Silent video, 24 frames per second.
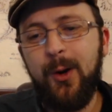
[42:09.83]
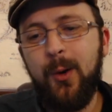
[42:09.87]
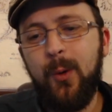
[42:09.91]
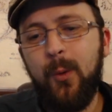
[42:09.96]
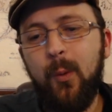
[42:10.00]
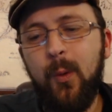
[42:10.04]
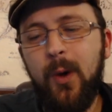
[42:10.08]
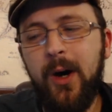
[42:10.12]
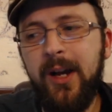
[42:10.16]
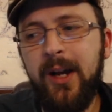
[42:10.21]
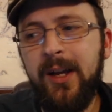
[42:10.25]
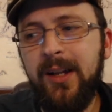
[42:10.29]

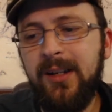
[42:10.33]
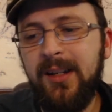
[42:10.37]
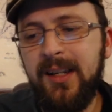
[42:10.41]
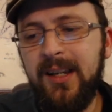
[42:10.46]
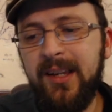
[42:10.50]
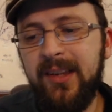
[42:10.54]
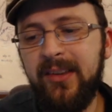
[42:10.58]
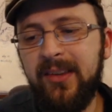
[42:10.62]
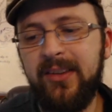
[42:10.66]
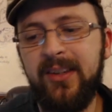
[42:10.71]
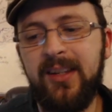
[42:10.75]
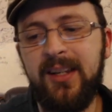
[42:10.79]
One
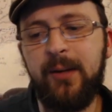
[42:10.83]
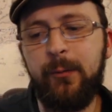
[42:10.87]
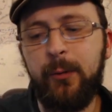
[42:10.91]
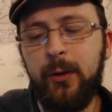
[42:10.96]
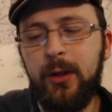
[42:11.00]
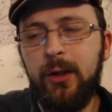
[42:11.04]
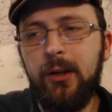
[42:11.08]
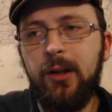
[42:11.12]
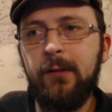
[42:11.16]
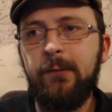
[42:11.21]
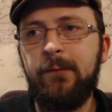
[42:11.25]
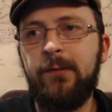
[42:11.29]
is that if we
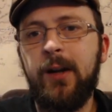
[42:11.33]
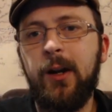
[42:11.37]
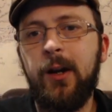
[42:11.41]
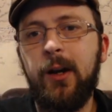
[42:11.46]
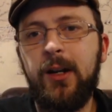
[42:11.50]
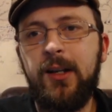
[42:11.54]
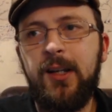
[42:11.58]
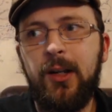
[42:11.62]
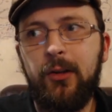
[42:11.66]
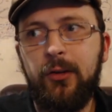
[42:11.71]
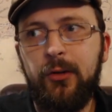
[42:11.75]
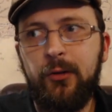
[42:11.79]
look at a fairy
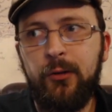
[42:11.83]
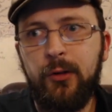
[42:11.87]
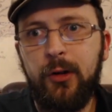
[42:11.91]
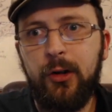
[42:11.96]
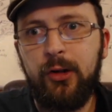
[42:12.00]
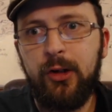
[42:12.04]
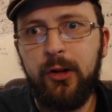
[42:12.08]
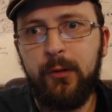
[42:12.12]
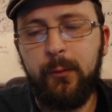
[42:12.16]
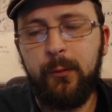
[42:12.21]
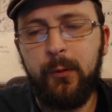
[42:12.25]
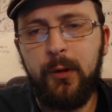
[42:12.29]
tale
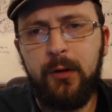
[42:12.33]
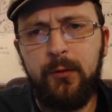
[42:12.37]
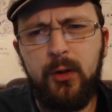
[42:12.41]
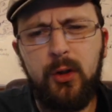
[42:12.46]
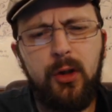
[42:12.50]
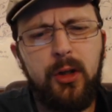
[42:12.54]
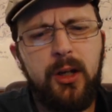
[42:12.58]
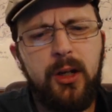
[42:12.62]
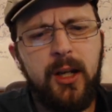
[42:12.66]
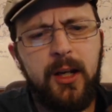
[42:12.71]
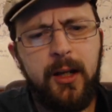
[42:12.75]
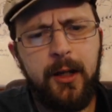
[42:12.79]
structure, if you
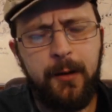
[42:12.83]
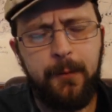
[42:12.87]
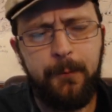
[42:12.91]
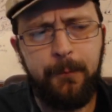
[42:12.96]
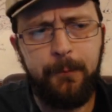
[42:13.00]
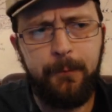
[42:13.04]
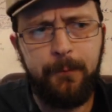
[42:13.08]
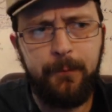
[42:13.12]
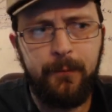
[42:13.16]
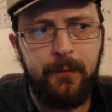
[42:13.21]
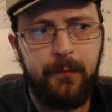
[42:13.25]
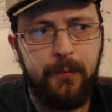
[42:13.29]
look
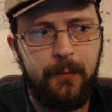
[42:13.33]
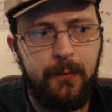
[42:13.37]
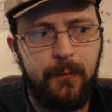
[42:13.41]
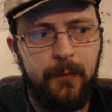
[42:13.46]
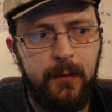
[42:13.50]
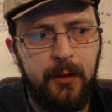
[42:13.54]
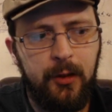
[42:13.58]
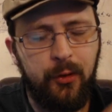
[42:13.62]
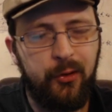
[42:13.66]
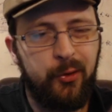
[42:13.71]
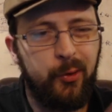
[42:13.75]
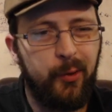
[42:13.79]

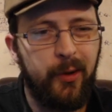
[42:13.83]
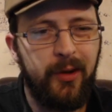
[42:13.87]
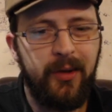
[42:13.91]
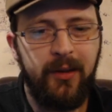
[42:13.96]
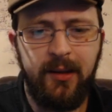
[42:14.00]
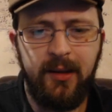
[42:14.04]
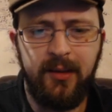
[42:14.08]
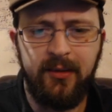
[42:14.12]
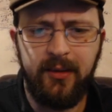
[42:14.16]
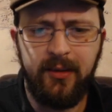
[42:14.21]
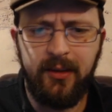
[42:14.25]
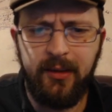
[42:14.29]
at
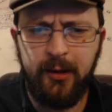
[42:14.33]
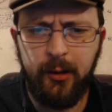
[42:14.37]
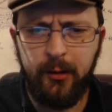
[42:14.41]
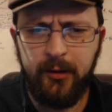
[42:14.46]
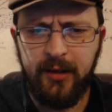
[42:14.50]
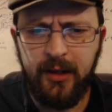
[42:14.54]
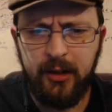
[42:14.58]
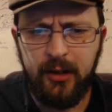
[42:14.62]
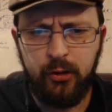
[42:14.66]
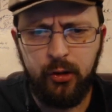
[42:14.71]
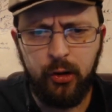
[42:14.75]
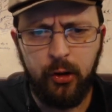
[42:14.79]
theories
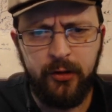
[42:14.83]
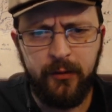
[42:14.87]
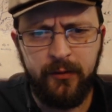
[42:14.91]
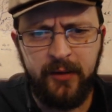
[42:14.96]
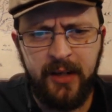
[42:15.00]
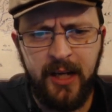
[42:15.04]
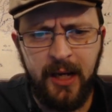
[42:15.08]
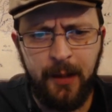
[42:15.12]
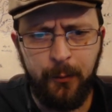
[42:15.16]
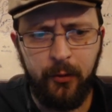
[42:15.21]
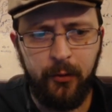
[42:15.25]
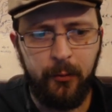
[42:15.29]
like Joseph
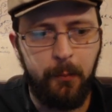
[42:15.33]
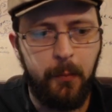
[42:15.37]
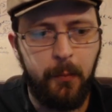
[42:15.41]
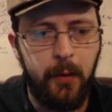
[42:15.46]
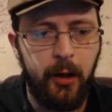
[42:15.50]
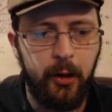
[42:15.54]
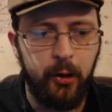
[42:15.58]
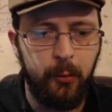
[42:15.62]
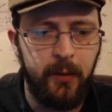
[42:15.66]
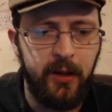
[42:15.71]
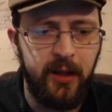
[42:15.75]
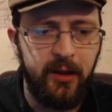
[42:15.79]
Campbell's
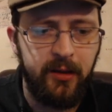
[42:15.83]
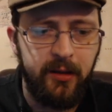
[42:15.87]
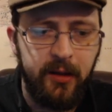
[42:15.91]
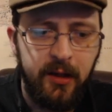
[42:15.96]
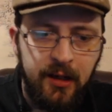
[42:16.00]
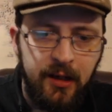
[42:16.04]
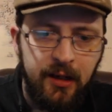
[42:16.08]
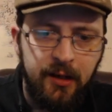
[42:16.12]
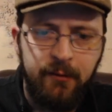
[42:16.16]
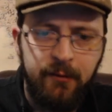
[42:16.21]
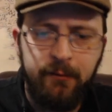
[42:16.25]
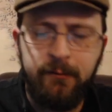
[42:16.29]
monomyth,
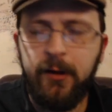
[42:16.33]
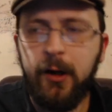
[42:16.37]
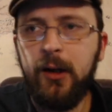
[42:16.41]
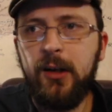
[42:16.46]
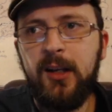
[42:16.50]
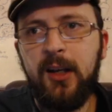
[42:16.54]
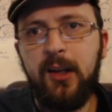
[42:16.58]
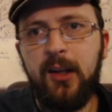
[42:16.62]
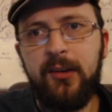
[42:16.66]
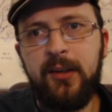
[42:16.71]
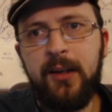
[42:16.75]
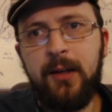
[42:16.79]
fairy
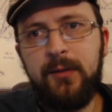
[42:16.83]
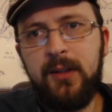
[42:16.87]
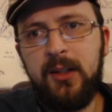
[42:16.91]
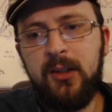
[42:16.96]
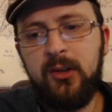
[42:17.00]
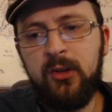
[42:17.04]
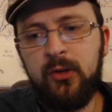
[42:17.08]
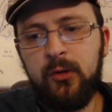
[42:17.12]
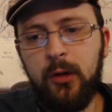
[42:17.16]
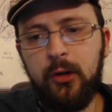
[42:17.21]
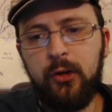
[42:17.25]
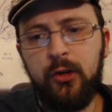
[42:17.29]
tales have these
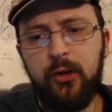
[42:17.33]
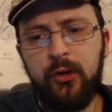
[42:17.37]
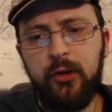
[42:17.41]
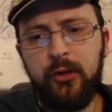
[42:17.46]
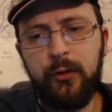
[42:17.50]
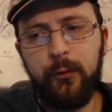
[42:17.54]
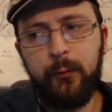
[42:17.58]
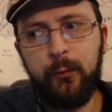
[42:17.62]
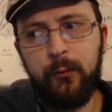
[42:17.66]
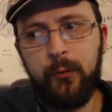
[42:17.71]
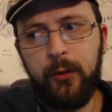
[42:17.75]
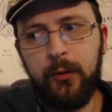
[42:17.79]
structures
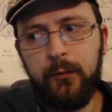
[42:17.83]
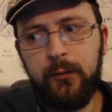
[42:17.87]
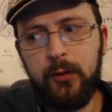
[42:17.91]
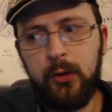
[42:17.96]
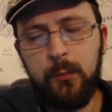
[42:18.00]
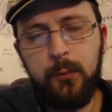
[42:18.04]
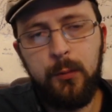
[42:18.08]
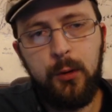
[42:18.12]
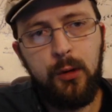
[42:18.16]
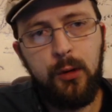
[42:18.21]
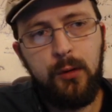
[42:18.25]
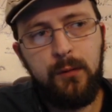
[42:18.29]
of, if you
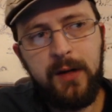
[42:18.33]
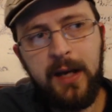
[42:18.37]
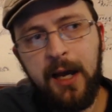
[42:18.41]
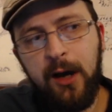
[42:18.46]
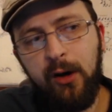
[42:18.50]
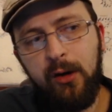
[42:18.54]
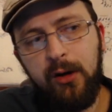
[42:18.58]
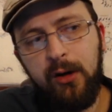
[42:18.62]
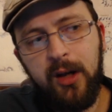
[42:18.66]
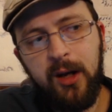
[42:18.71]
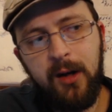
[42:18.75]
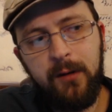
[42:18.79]
move
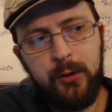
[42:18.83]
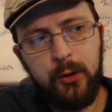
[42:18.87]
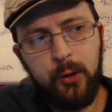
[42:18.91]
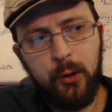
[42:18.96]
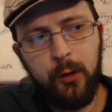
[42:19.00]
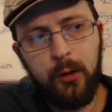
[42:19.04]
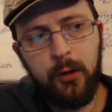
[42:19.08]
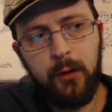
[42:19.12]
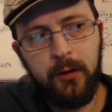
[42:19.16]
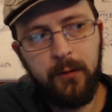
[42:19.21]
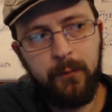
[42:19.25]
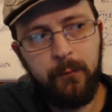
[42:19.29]
out of
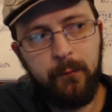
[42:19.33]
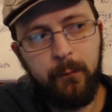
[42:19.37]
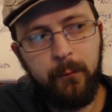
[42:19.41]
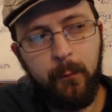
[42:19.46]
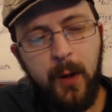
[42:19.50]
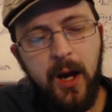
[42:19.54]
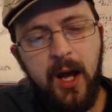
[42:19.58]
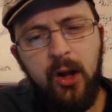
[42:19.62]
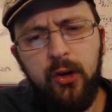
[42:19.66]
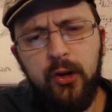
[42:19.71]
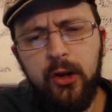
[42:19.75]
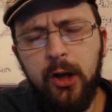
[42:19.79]
your
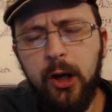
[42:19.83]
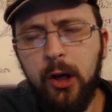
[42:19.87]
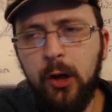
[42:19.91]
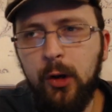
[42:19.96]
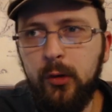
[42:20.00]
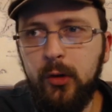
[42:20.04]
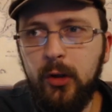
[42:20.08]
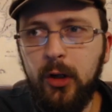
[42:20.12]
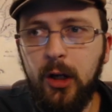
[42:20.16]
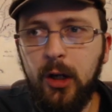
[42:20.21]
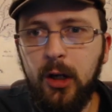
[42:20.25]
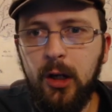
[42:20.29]

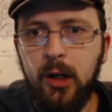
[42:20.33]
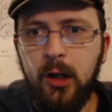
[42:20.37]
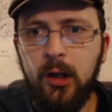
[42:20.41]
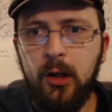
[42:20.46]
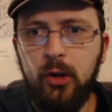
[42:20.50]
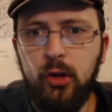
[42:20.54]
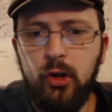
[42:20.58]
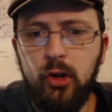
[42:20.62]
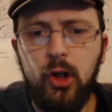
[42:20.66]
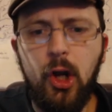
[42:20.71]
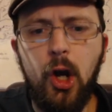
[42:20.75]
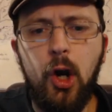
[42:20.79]
well-known,
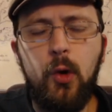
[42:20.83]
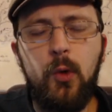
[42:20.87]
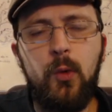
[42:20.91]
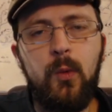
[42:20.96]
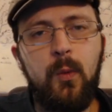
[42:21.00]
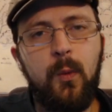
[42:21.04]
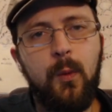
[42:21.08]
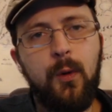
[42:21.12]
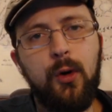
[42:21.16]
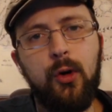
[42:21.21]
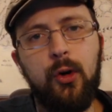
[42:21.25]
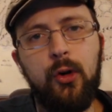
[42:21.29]
known
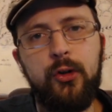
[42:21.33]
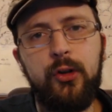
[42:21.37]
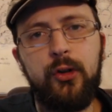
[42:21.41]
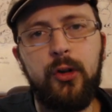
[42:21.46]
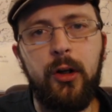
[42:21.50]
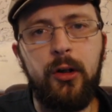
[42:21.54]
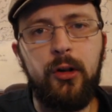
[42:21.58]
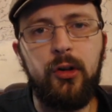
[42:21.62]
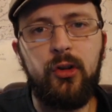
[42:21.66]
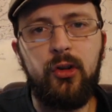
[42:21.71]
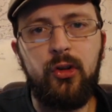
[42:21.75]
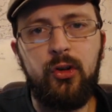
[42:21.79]
world, your
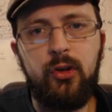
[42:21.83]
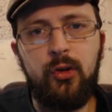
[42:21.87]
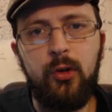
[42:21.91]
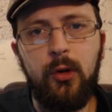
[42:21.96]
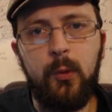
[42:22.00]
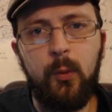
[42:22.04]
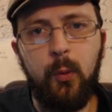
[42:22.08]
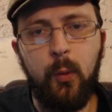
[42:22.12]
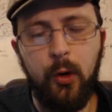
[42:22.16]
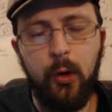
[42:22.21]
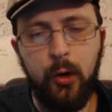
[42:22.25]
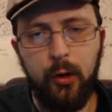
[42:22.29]
understood
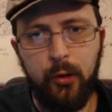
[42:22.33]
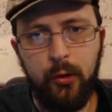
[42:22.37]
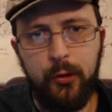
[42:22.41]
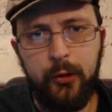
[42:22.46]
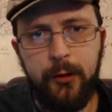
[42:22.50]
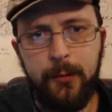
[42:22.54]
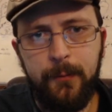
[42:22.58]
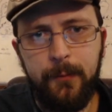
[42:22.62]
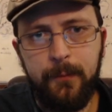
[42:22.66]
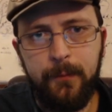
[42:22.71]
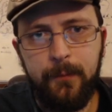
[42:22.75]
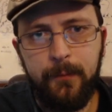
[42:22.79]
world,
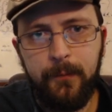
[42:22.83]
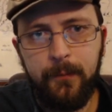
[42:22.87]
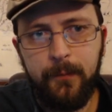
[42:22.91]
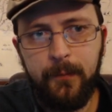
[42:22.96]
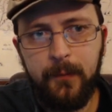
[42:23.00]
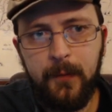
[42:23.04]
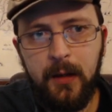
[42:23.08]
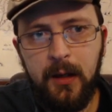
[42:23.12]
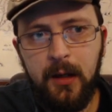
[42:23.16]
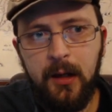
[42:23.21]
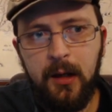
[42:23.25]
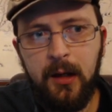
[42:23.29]

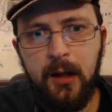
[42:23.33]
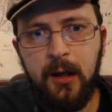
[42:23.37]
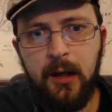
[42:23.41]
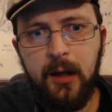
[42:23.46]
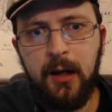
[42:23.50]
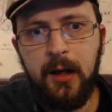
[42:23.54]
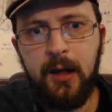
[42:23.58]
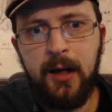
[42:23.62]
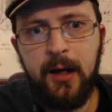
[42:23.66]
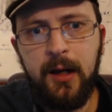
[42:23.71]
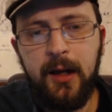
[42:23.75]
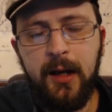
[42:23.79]

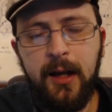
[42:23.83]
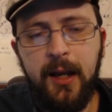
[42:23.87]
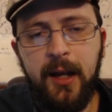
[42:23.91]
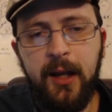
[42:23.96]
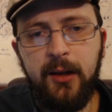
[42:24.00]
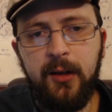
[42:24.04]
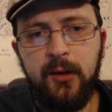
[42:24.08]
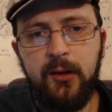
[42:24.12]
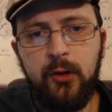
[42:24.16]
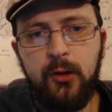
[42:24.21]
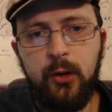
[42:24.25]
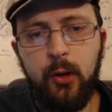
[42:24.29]

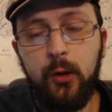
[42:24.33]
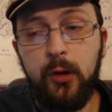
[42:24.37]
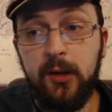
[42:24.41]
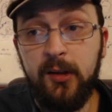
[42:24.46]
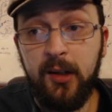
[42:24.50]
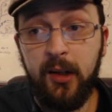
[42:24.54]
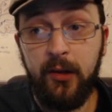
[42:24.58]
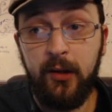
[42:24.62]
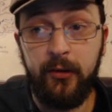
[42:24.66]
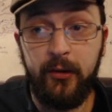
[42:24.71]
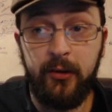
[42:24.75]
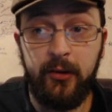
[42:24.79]
and Tolkien
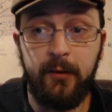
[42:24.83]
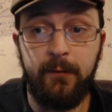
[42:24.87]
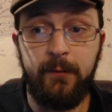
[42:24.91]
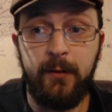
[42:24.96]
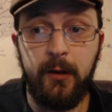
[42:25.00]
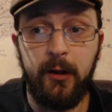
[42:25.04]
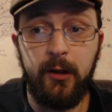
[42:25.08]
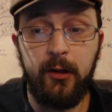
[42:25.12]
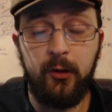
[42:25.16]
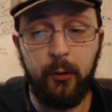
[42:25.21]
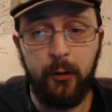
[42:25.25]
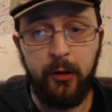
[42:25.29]
tells us that a
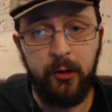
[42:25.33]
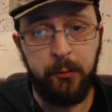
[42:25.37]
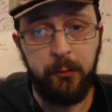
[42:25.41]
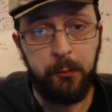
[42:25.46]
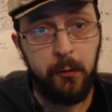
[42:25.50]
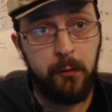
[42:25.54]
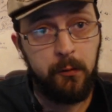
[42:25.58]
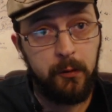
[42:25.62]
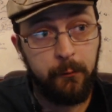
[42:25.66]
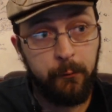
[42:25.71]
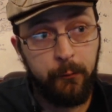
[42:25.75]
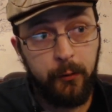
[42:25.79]
fairy story is
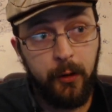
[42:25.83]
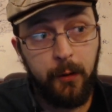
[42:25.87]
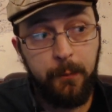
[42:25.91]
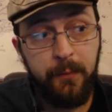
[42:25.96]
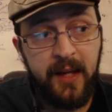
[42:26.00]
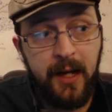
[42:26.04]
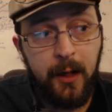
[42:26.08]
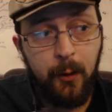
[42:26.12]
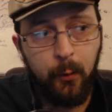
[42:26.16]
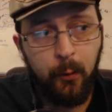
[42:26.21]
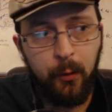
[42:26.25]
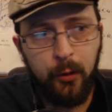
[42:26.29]
moving from
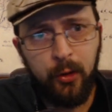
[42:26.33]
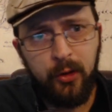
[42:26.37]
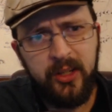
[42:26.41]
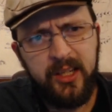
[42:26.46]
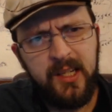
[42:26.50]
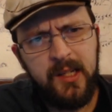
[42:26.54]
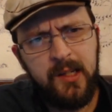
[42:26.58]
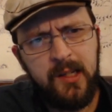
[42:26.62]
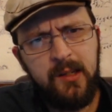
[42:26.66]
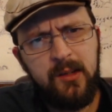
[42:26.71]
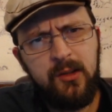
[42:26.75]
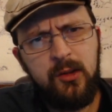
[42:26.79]
that world
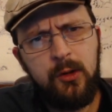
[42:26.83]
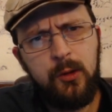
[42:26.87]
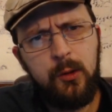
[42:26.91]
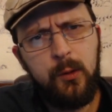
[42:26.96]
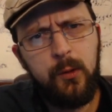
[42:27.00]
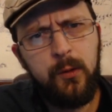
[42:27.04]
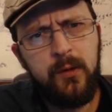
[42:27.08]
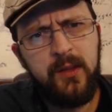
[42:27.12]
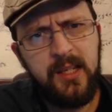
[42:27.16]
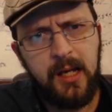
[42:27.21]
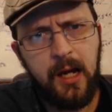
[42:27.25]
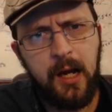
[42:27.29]
into
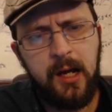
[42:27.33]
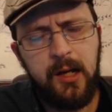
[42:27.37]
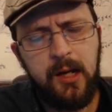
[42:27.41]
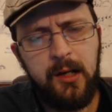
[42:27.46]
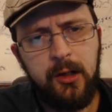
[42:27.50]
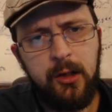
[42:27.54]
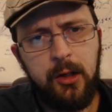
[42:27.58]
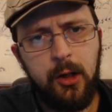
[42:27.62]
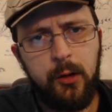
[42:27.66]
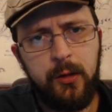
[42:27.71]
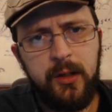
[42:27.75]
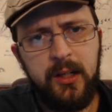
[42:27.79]
the
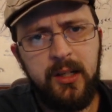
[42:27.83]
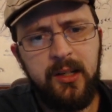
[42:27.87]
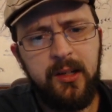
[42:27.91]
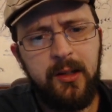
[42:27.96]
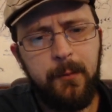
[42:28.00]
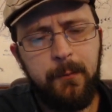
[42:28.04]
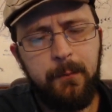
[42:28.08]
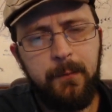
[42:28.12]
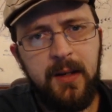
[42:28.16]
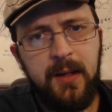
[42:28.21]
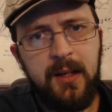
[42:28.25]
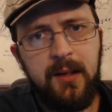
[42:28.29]
unknown,
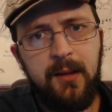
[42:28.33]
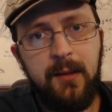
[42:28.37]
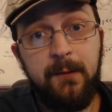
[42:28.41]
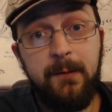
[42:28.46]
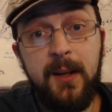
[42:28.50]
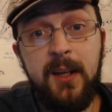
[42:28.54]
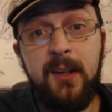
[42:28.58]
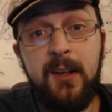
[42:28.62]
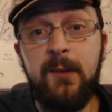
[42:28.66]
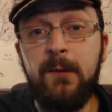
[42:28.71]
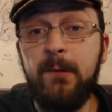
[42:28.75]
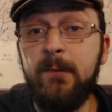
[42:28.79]

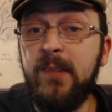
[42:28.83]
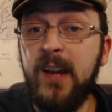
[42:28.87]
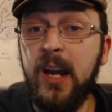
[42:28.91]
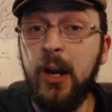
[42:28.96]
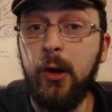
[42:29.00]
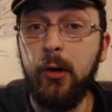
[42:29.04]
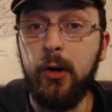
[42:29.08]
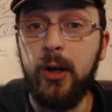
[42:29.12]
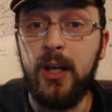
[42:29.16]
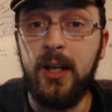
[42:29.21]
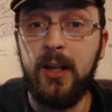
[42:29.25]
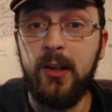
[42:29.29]
into
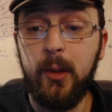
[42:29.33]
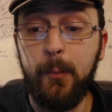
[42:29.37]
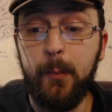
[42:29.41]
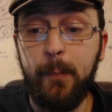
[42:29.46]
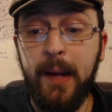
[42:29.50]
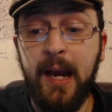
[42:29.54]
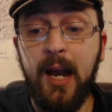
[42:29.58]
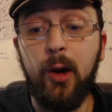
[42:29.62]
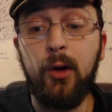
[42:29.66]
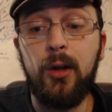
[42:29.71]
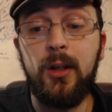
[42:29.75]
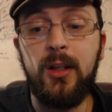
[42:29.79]
fairy, the
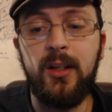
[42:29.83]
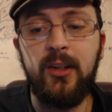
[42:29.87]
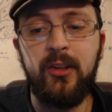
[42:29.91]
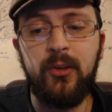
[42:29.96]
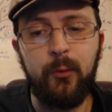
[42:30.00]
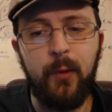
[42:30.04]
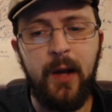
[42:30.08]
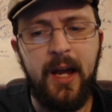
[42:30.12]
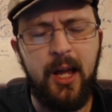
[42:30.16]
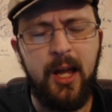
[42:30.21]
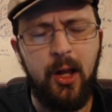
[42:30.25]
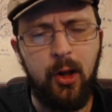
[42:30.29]
perilous
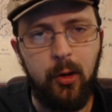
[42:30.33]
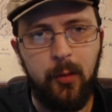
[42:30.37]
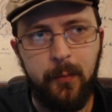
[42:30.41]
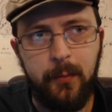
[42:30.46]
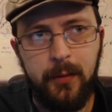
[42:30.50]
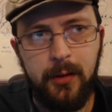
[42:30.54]
realm.